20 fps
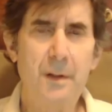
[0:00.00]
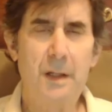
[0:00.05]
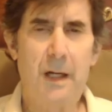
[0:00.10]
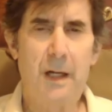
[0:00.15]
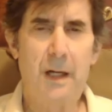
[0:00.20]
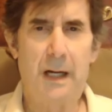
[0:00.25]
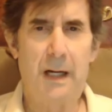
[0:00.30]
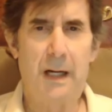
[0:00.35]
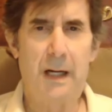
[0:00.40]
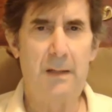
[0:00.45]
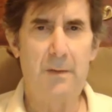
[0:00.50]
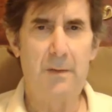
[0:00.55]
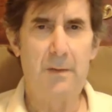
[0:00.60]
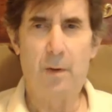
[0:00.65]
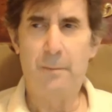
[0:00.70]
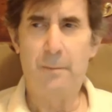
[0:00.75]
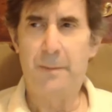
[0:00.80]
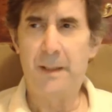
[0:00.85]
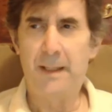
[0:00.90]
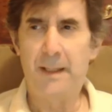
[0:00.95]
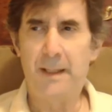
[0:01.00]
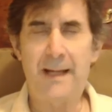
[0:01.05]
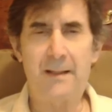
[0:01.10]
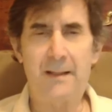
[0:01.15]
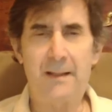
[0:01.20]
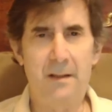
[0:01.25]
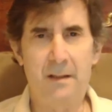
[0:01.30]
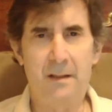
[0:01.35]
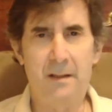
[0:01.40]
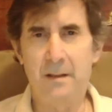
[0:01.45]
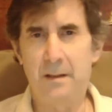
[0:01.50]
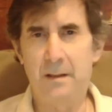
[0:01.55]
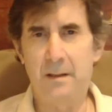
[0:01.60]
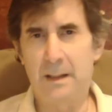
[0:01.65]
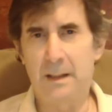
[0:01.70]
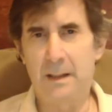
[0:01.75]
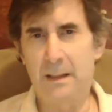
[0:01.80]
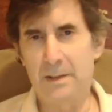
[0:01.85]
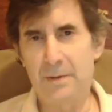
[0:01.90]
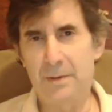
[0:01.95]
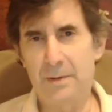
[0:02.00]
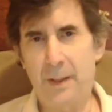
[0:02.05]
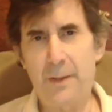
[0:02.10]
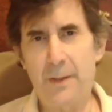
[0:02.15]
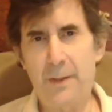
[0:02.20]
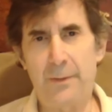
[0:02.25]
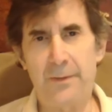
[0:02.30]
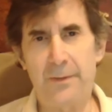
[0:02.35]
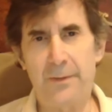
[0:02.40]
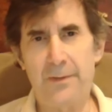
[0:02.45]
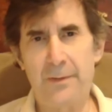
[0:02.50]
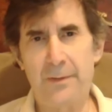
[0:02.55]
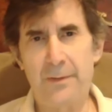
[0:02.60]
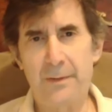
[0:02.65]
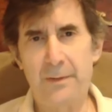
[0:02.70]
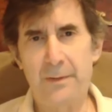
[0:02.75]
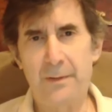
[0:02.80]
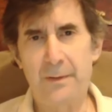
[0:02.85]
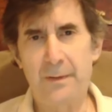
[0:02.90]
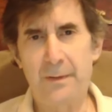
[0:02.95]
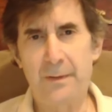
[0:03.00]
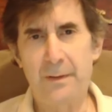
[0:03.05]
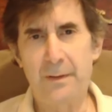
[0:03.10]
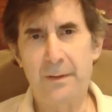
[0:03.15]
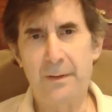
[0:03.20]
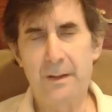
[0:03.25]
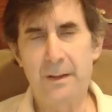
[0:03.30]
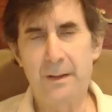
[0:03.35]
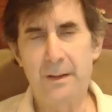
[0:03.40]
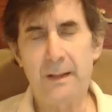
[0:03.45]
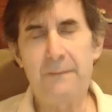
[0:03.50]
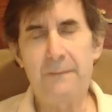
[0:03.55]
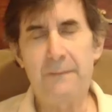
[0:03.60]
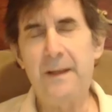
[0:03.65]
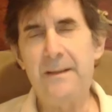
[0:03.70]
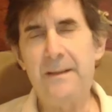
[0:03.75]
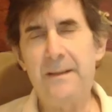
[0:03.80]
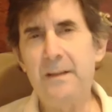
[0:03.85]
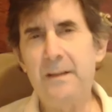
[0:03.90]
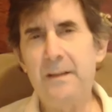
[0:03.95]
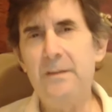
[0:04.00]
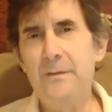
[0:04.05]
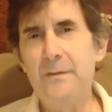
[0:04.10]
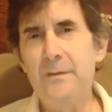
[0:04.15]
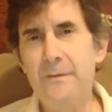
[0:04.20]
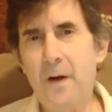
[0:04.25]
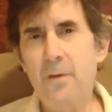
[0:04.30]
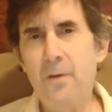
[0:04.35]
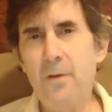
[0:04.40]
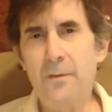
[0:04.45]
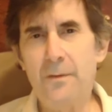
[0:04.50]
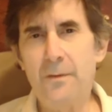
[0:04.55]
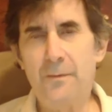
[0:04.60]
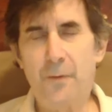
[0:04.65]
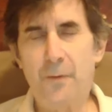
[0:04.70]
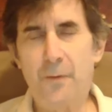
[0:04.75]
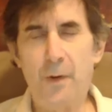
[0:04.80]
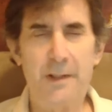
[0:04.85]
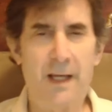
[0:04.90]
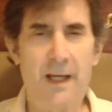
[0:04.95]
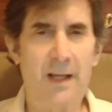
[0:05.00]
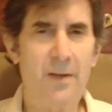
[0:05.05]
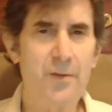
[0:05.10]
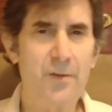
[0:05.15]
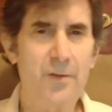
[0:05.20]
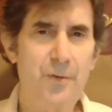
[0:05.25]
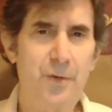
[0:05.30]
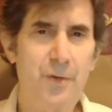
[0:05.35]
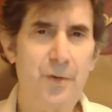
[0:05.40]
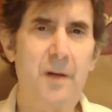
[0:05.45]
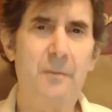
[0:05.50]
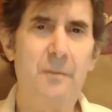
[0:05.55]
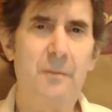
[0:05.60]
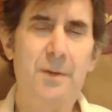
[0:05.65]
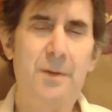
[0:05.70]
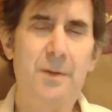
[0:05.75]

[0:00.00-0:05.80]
or be acting traitors if they didn't vote for Donald Trump.